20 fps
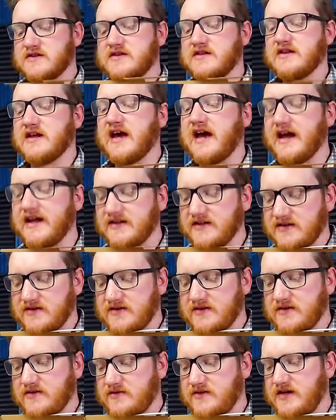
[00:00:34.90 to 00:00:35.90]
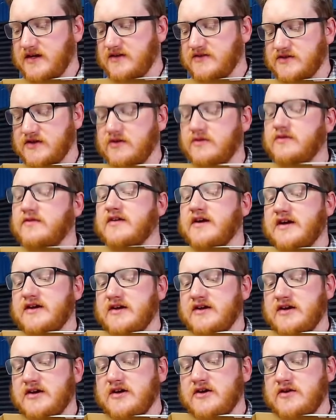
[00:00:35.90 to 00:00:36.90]
that. Okay, so we've got
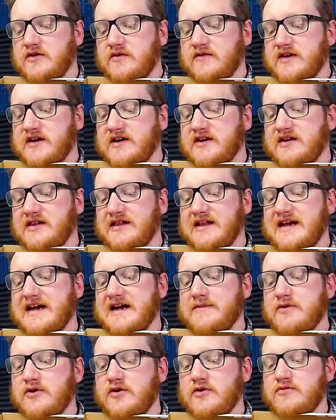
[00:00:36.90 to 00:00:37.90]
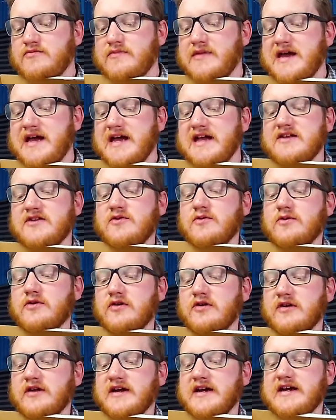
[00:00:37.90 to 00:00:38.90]
our Labo
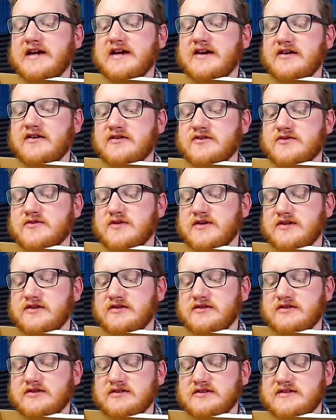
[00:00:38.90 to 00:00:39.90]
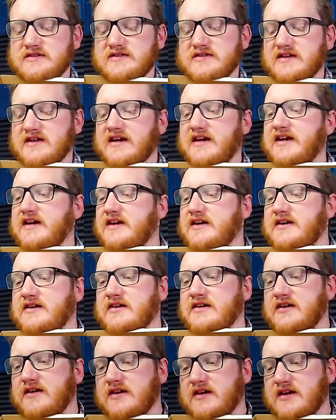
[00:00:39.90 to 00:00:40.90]
manual here is what it looks like.
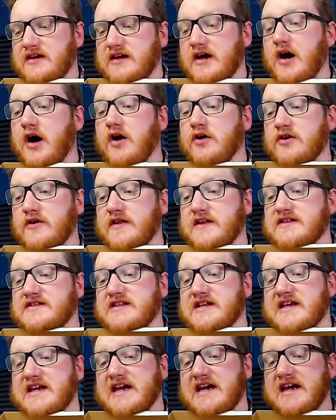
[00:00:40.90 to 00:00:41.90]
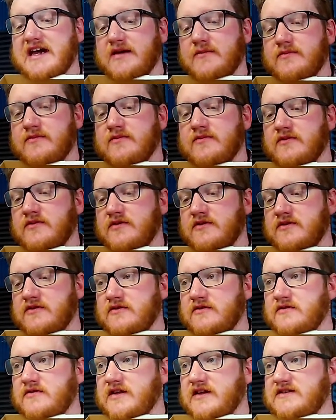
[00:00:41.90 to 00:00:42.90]
Now, oh no, that's the game.
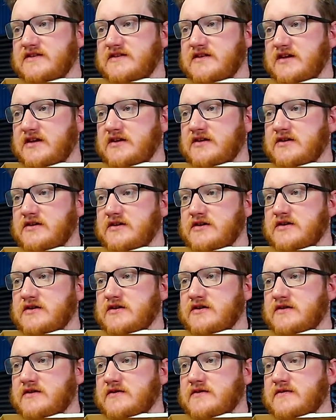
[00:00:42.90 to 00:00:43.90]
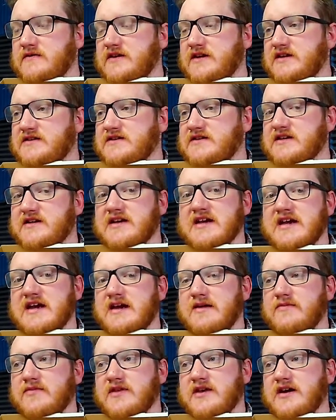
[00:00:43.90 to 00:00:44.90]
That's the
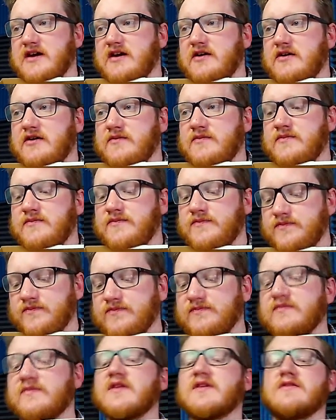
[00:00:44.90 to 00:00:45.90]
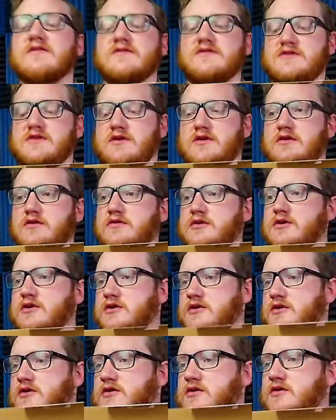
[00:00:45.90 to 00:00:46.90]
game there. So
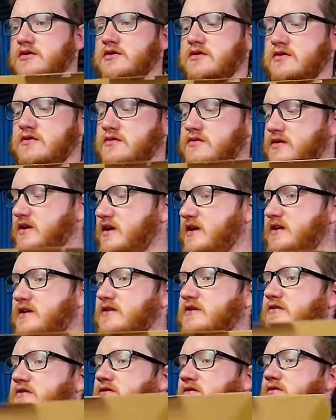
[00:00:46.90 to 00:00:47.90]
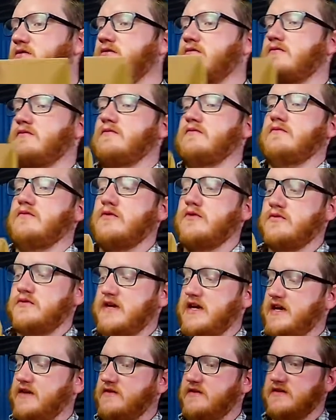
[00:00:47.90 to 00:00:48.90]
go ahead and
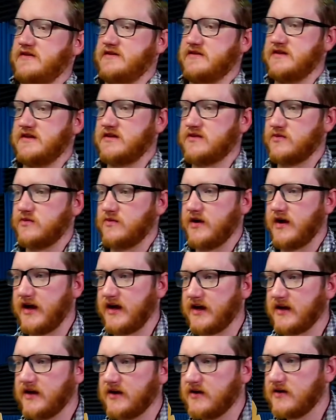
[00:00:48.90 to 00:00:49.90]
rotate this way